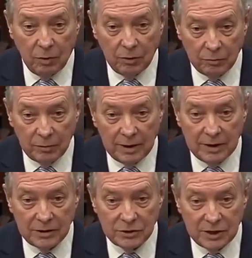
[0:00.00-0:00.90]
Walter Reed
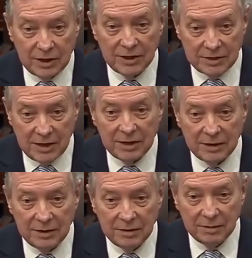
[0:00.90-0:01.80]
and she can attend.
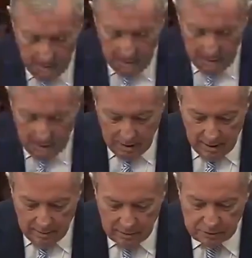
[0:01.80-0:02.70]

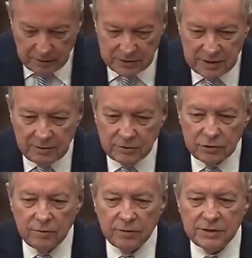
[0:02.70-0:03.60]
Mr. President, it
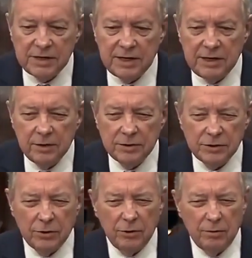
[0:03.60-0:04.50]
was over 10 years
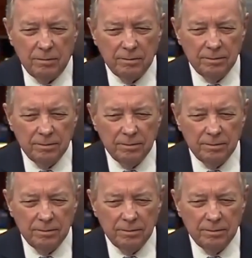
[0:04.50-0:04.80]
ago.